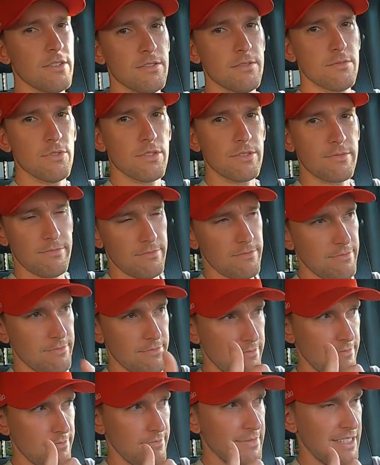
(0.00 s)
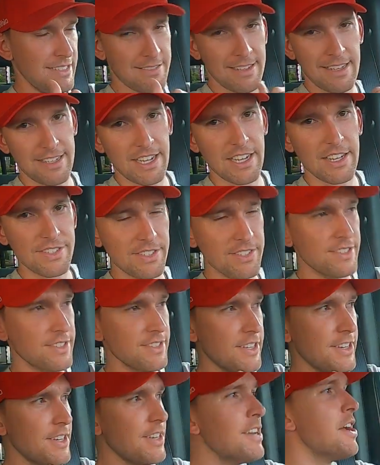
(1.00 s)
Well, that cusses
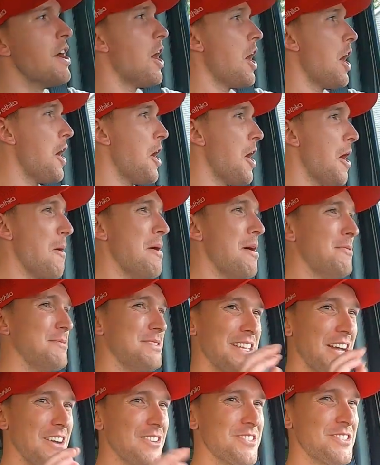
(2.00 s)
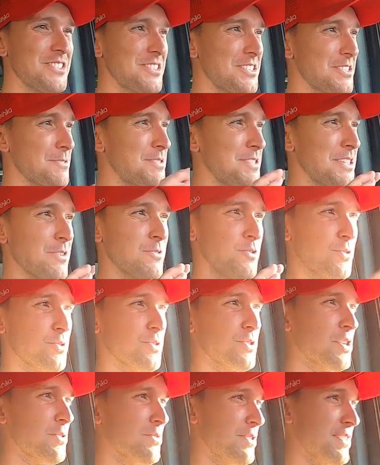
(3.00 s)
there. Sound system sounds
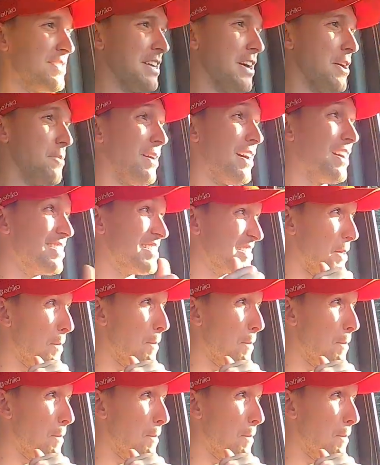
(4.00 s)
really good with these Alpines.